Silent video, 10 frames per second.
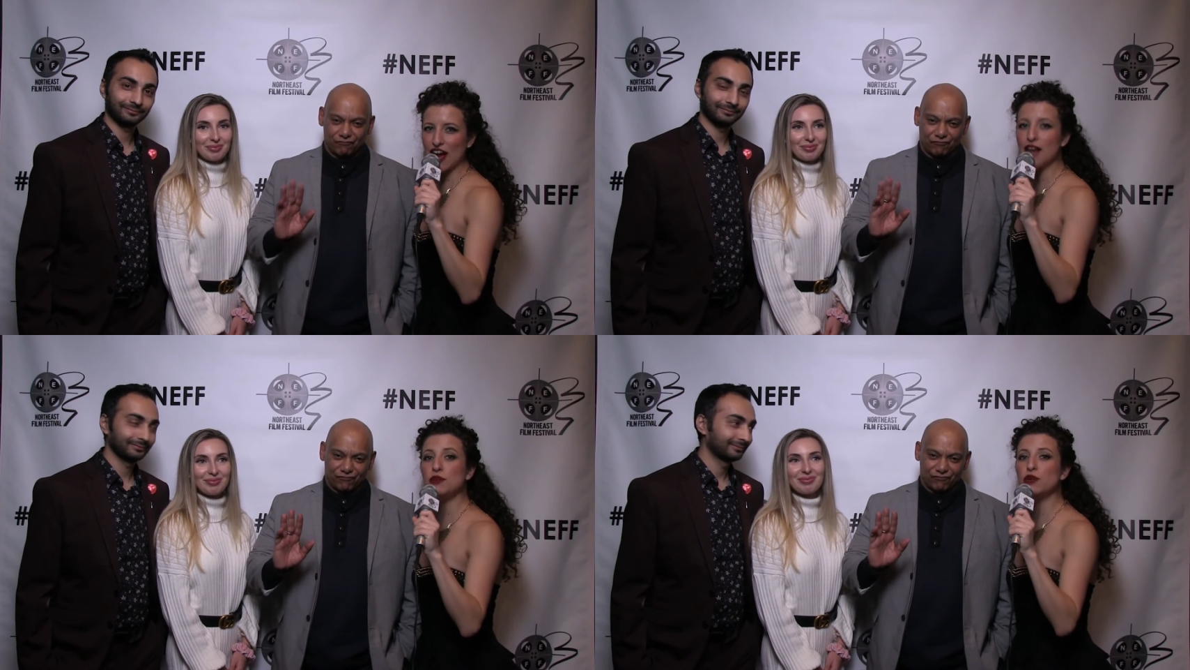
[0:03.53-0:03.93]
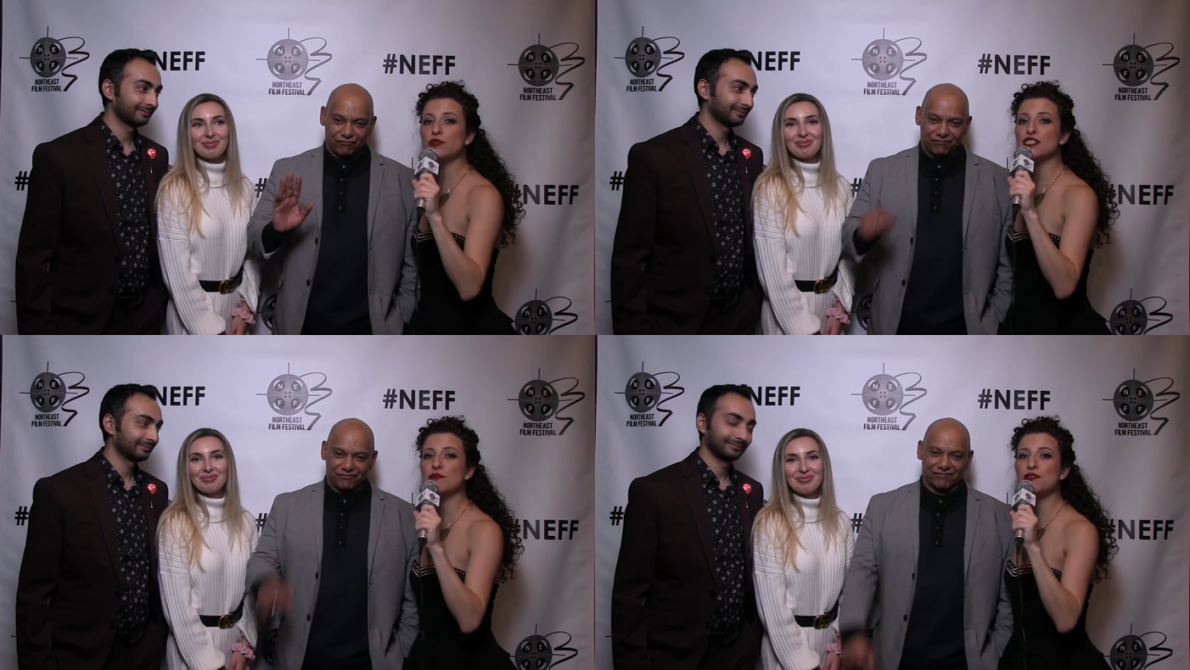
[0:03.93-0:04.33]
Speaker 1: I'm here with
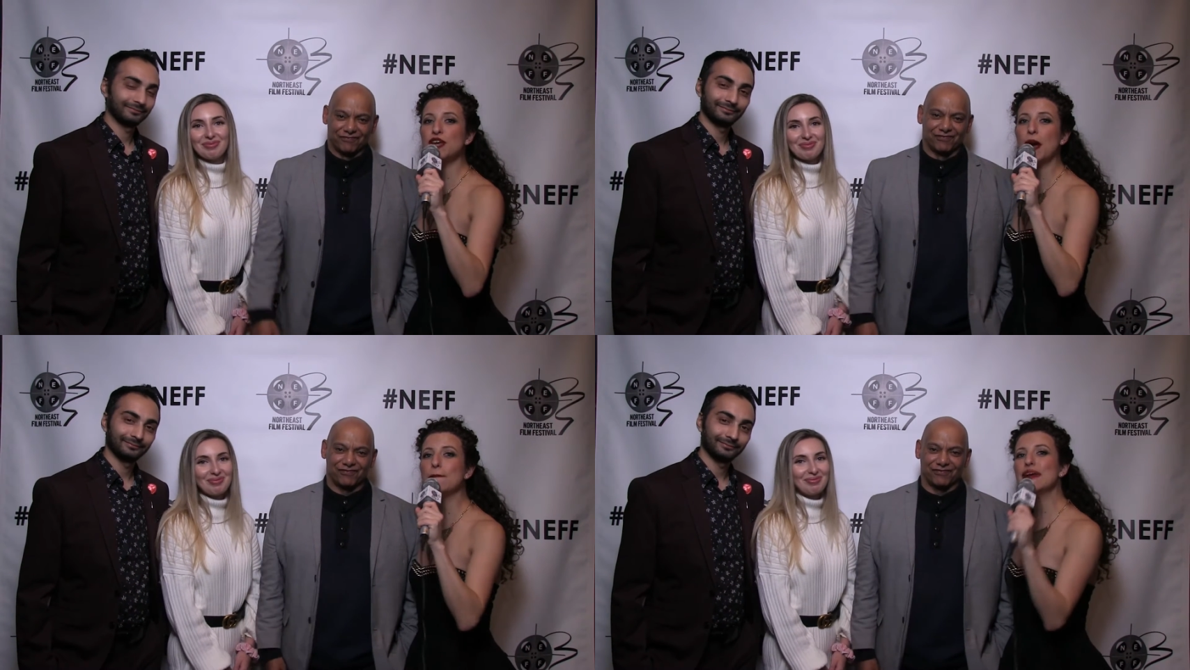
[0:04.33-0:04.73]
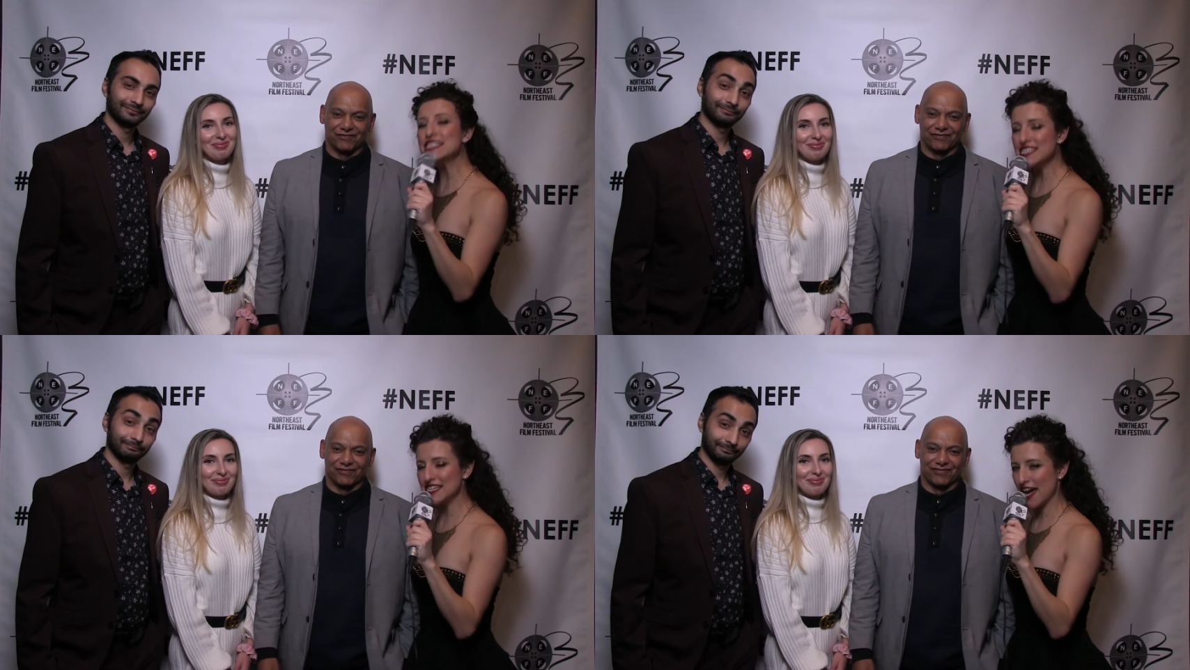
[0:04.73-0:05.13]
some of the
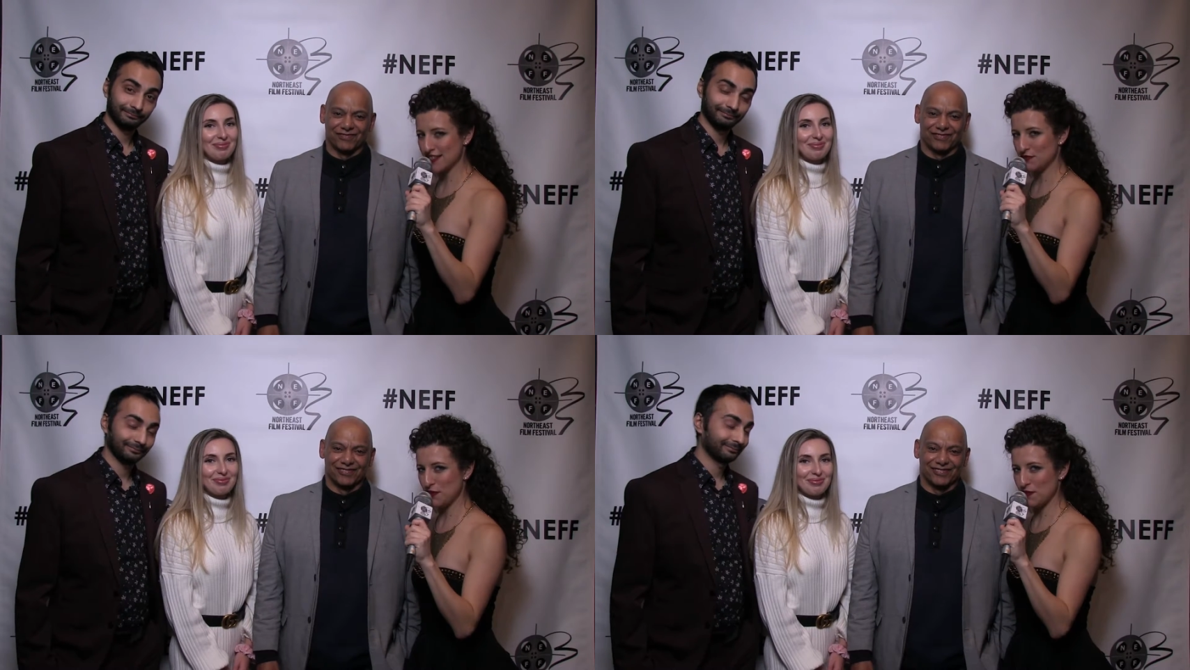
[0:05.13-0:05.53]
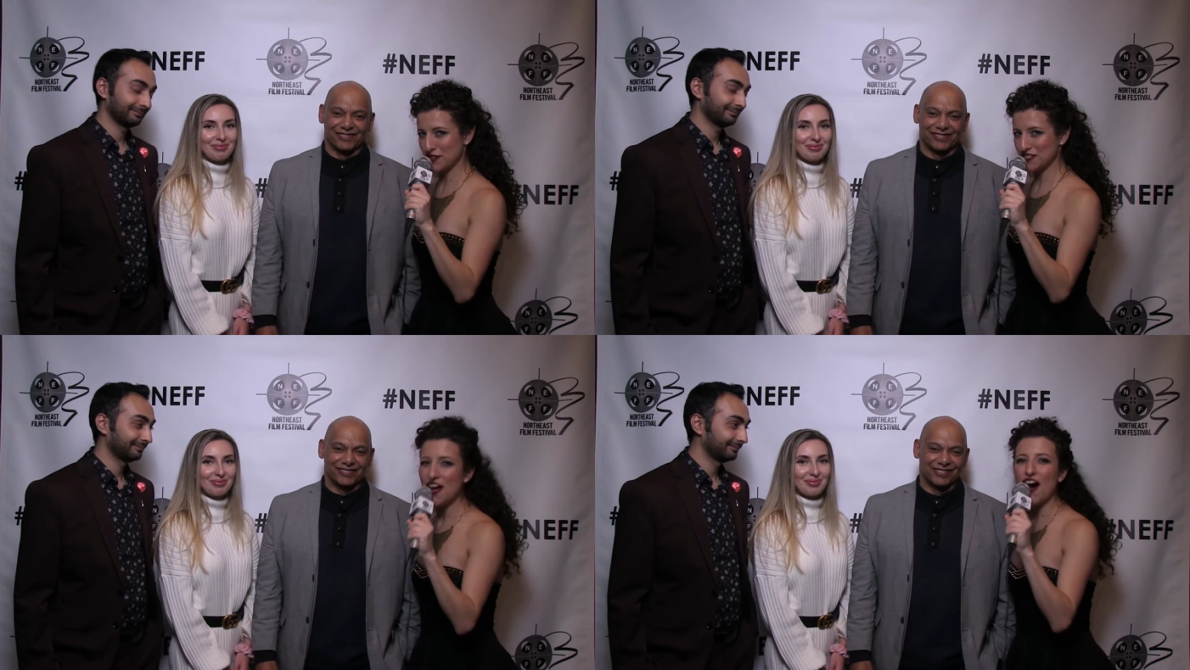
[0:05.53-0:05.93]
amazing cast
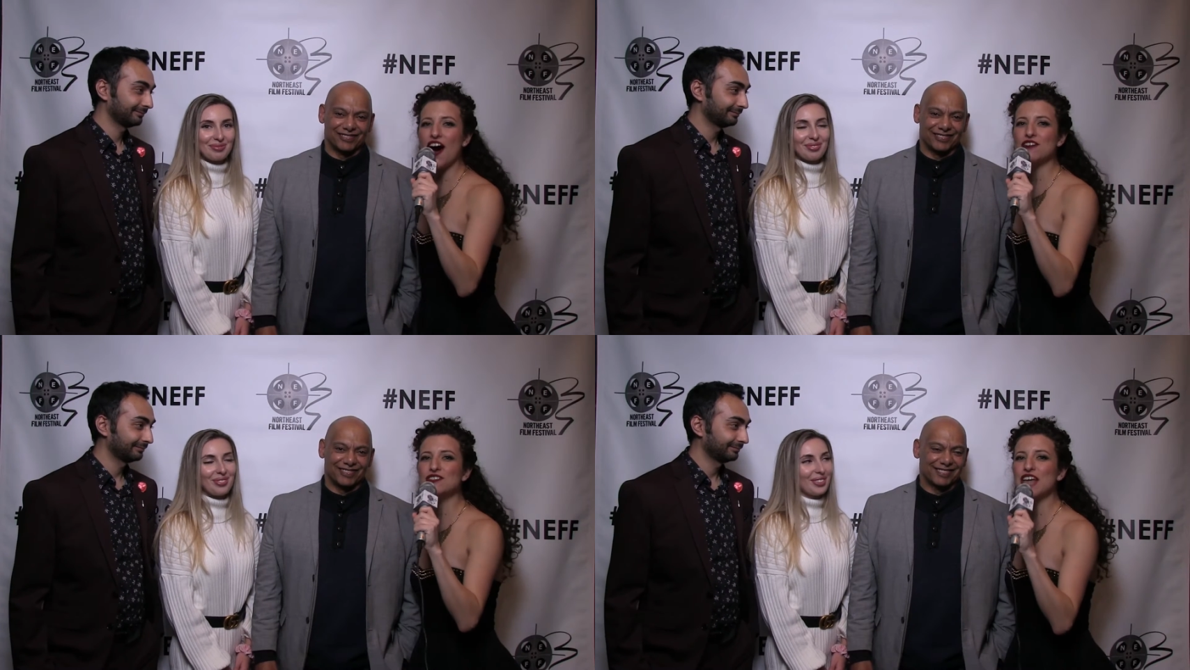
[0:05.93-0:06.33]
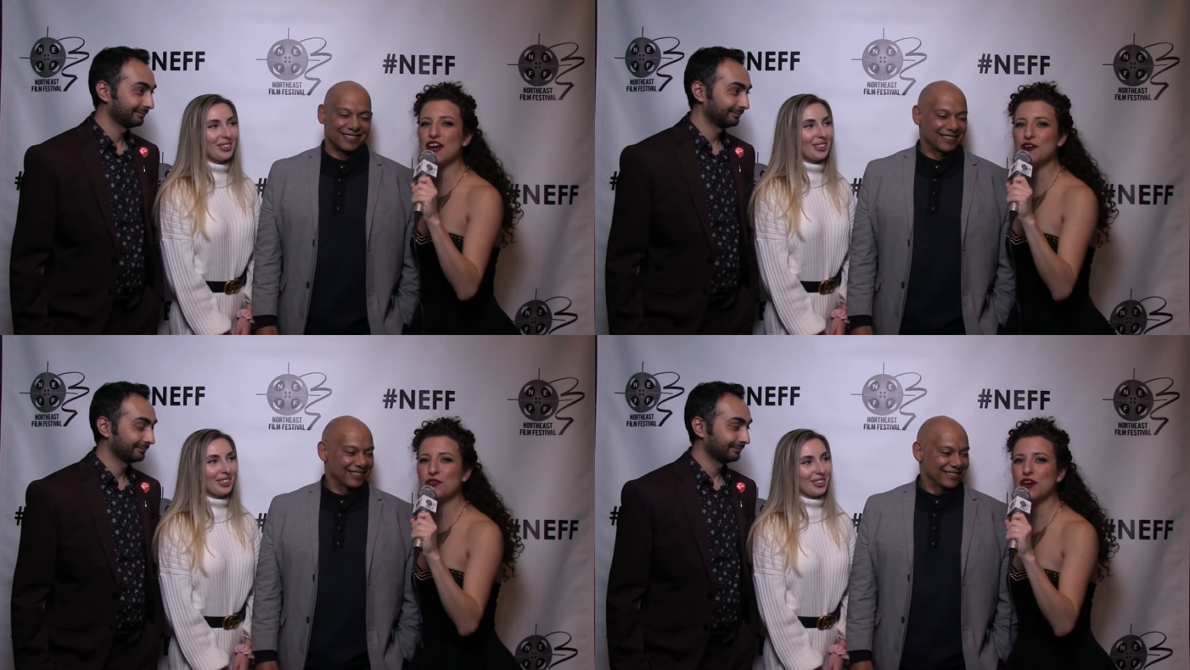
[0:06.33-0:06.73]
members of
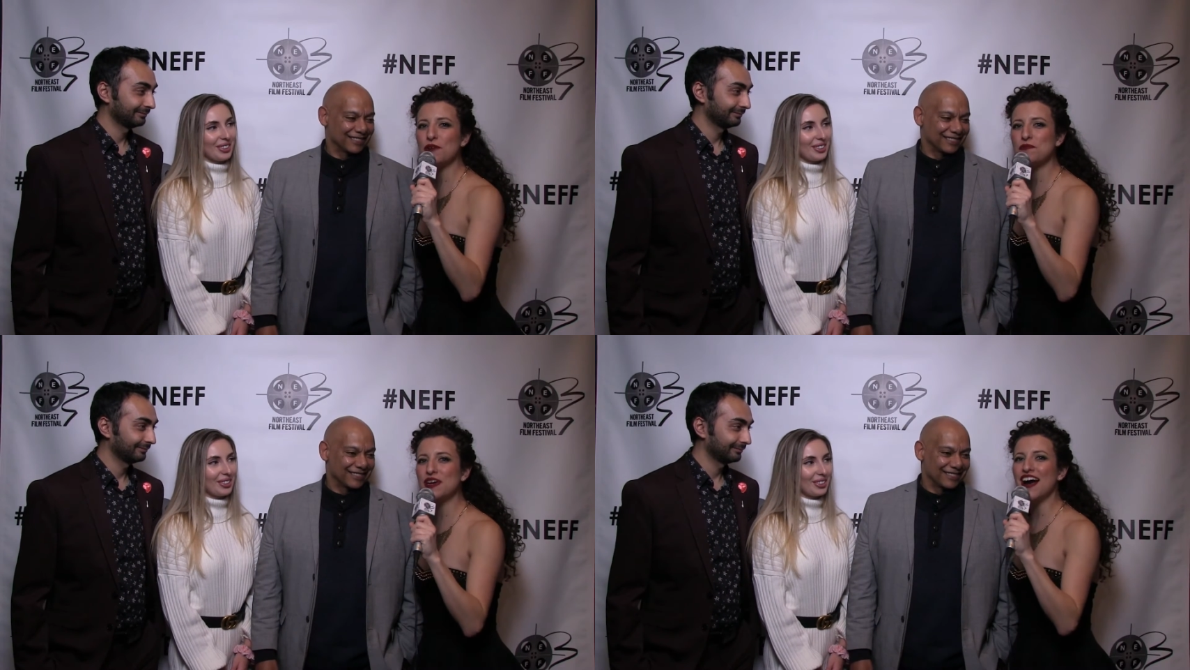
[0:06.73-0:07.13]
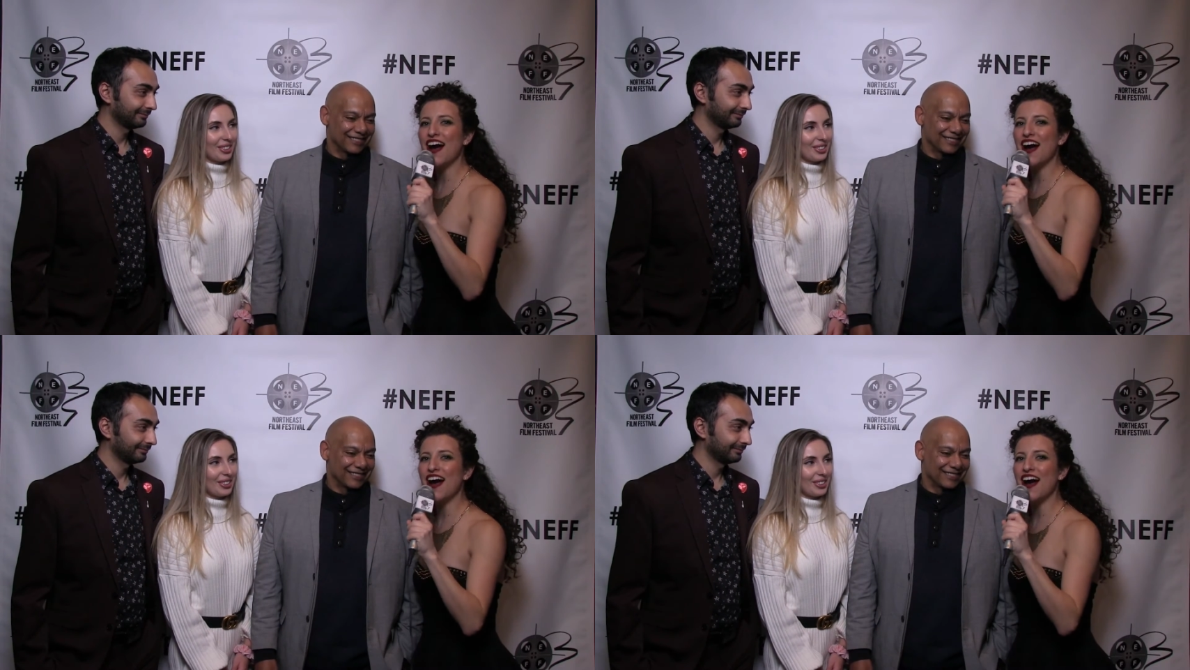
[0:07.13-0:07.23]
Psychotherapy.